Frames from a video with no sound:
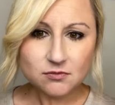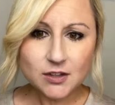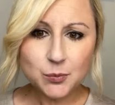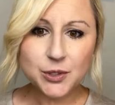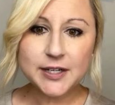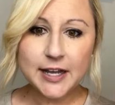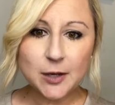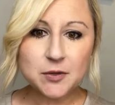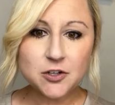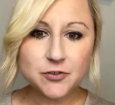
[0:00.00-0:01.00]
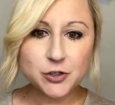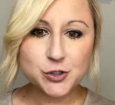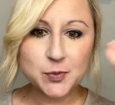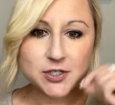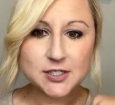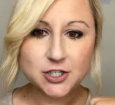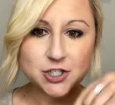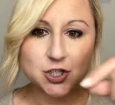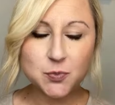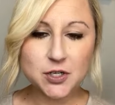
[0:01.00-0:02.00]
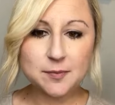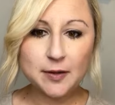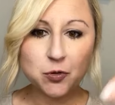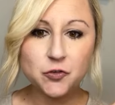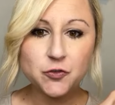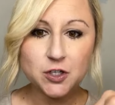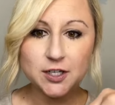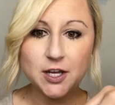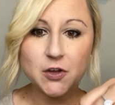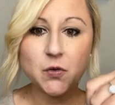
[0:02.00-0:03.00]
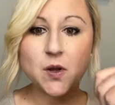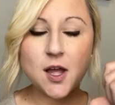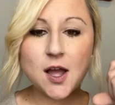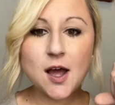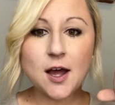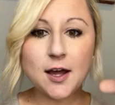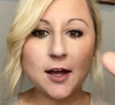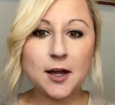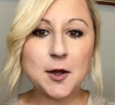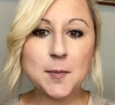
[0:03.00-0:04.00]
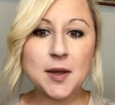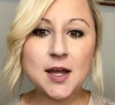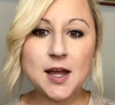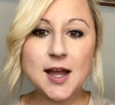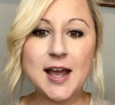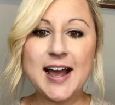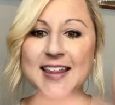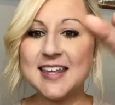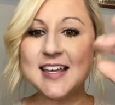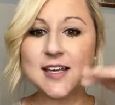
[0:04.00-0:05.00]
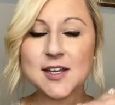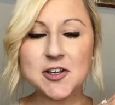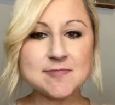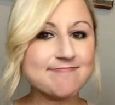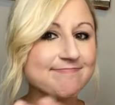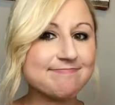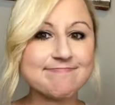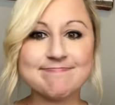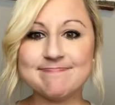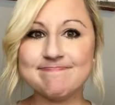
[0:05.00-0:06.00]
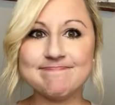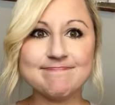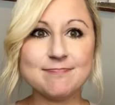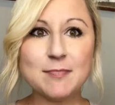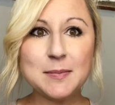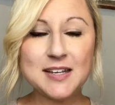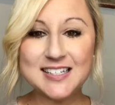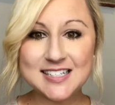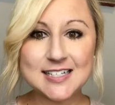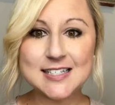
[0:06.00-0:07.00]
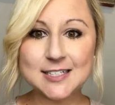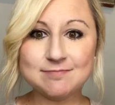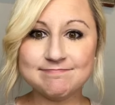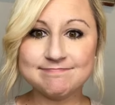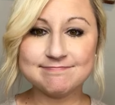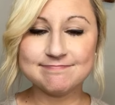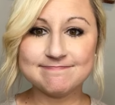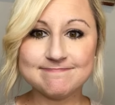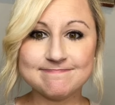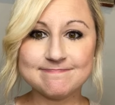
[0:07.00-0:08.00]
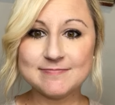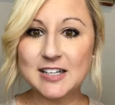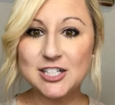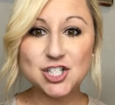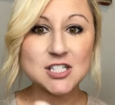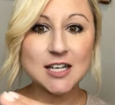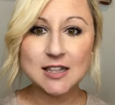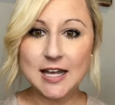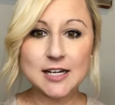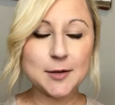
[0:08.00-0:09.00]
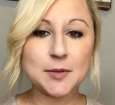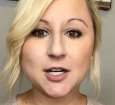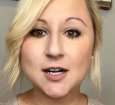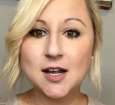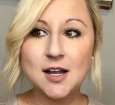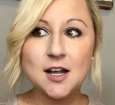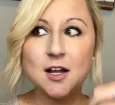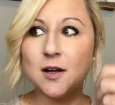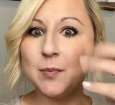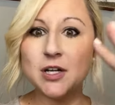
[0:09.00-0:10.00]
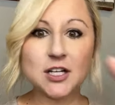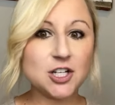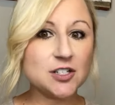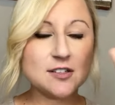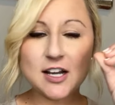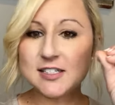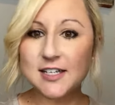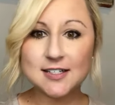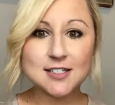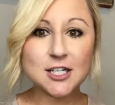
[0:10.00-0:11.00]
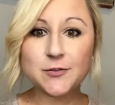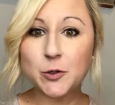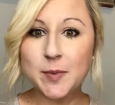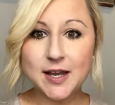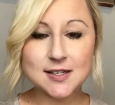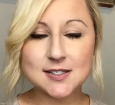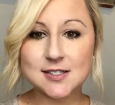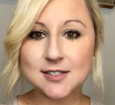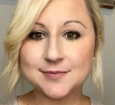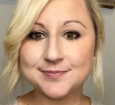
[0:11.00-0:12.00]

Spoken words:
Brittany, how many photos per session to put in my portfolio? I think maybe a dozen. Let's just get that number. Put a dozen of your best